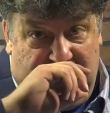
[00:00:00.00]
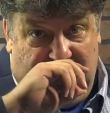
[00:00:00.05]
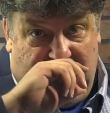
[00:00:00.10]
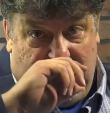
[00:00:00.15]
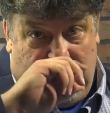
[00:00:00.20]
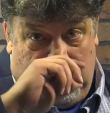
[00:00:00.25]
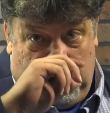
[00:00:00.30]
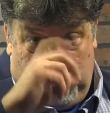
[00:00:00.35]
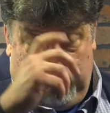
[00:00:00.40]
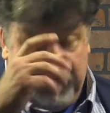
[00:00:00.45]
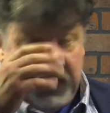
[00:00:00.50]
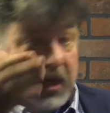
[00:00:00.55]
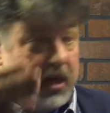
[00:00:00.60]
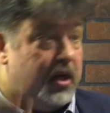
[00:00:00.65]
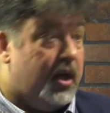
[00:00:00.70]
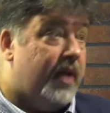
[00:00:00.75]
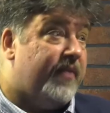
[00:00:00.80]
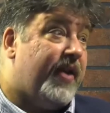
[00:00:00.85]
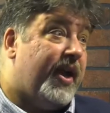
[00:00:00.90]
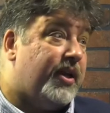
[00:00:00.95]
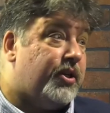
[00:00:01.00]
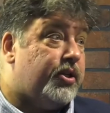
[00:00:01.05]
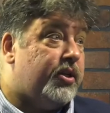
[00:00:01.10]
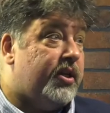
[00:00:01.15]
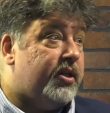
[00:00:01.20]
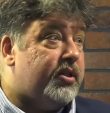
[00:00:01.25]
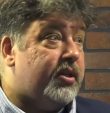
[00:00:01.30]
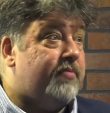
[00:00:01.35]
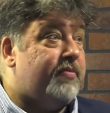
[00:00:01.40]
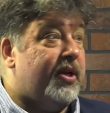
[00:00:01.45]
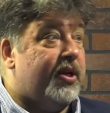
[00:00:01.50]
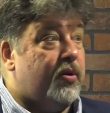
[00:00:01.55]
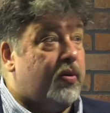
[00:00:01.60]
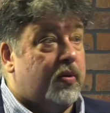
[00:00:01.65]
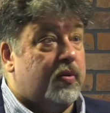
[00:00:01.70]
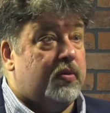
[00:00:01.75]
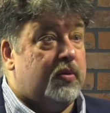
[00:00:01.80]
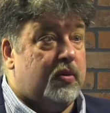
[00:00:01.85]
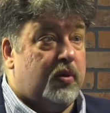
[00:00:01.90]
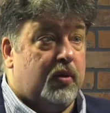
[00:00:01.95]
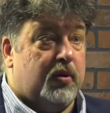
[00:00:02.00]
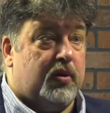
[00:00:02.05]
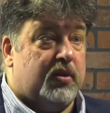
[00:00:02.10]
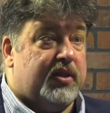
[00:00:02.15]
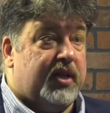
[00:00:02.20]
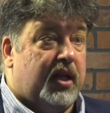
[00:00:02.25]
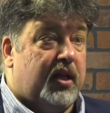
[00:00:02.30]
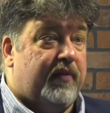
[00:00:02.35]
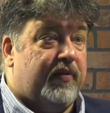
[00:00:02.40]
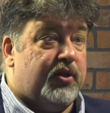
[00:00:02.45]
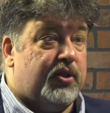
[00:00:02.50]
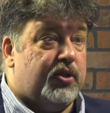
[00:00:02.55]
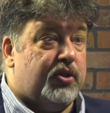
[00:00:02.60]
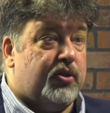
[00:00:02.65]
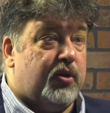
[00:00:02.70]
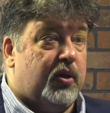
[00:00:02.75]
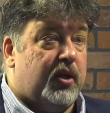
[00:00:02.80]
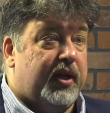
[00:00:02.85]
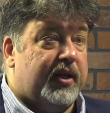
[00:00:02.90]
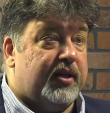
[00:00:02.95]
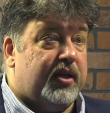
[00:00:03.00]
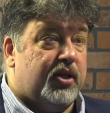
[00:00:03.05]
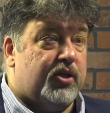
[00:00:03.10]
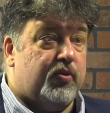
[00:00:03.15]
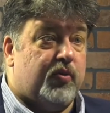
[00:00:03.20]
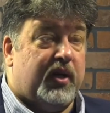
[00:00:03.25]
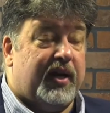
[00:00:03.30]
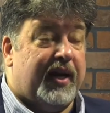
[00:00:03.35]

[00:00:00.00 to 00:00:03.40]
I've actually did my own local television show like this one